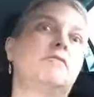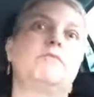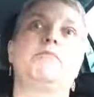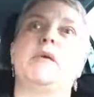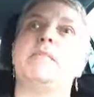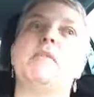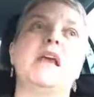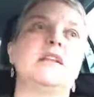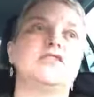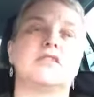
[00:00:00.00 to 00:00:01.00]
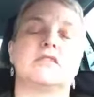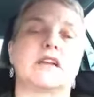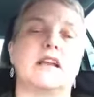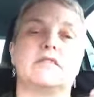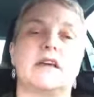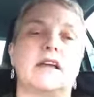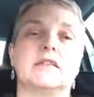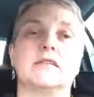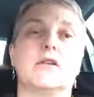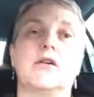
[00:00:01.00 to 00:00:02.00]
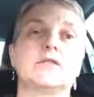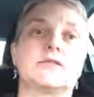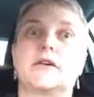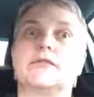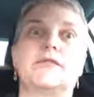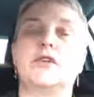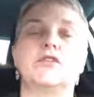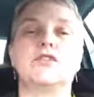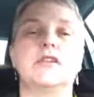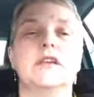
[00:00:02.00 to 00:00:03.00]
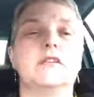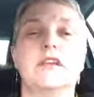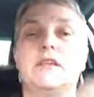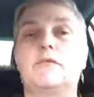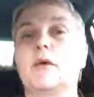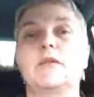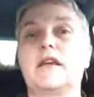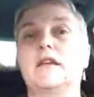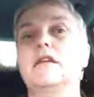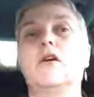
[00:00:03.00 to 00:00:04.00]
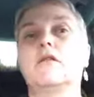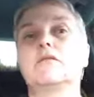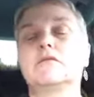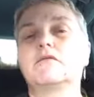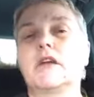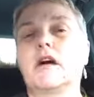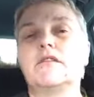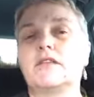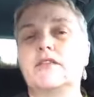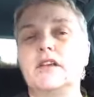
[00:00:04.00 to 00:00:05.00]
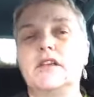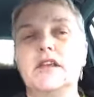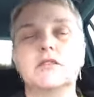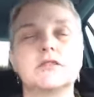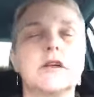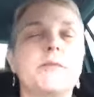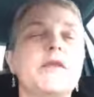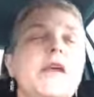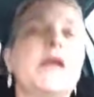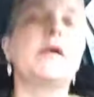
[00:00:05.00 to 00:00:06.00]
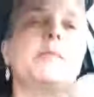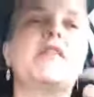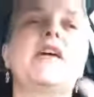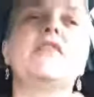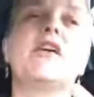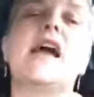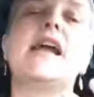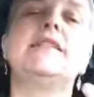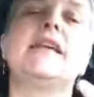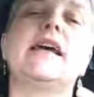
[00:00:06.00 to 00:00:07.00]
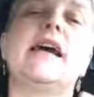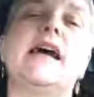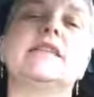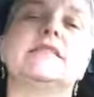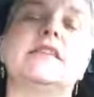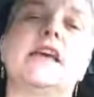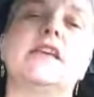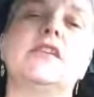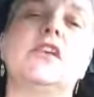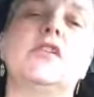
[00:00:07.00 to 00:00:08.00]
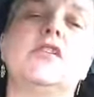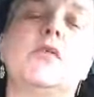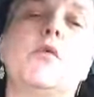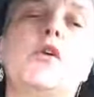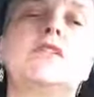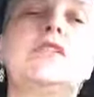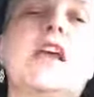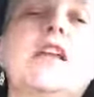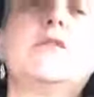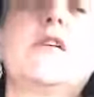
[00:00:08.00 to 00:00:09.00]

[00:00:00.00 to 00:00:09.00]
be major kind of like loss for future that you'd probably not recover for years. But that the idea is that you want to kind of